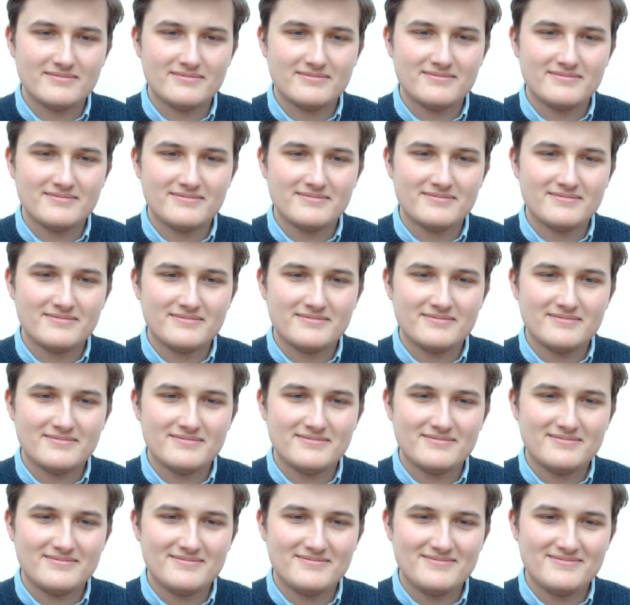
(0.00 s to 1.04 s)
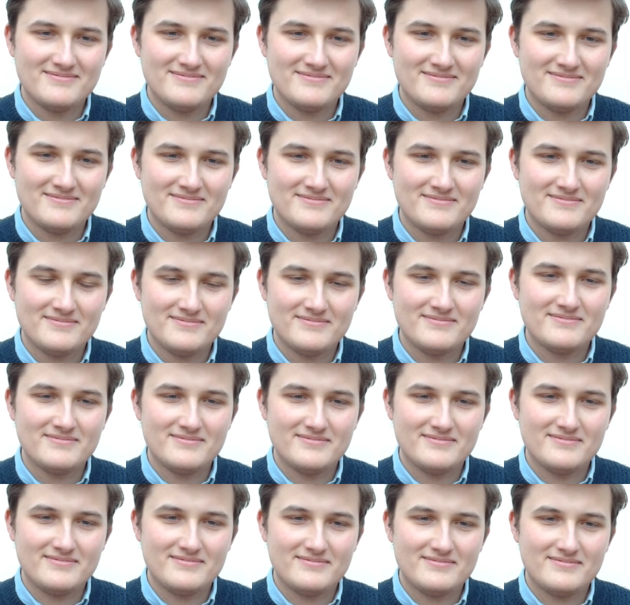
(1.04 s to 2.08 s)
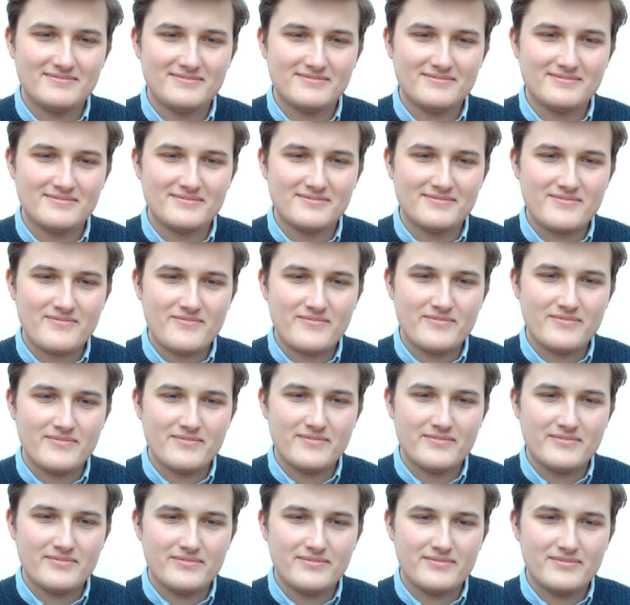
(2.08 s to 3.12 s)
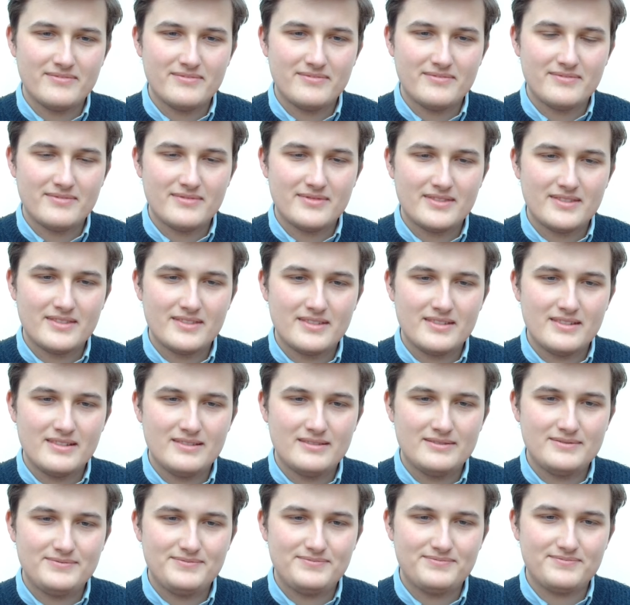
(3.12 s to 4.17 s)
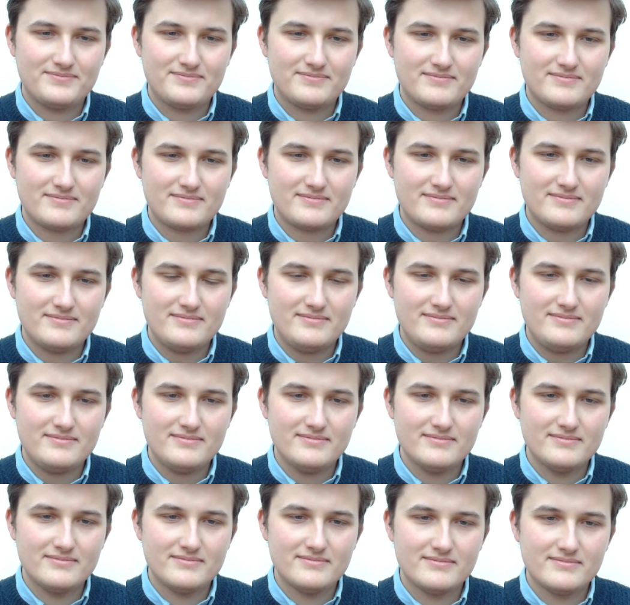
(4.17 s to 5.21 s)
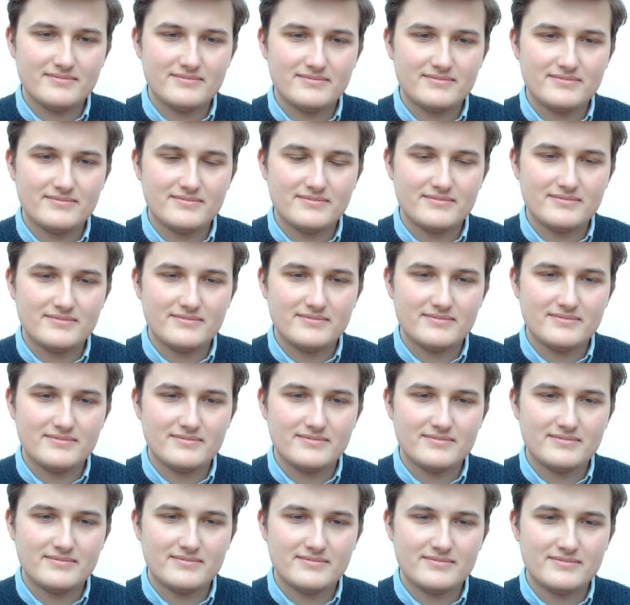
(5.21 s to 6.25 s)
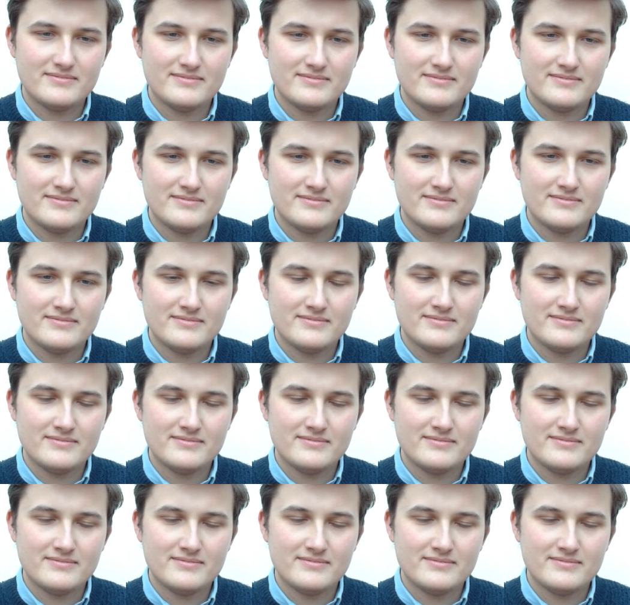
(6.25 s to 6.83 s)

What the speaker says: This person isn't speaking.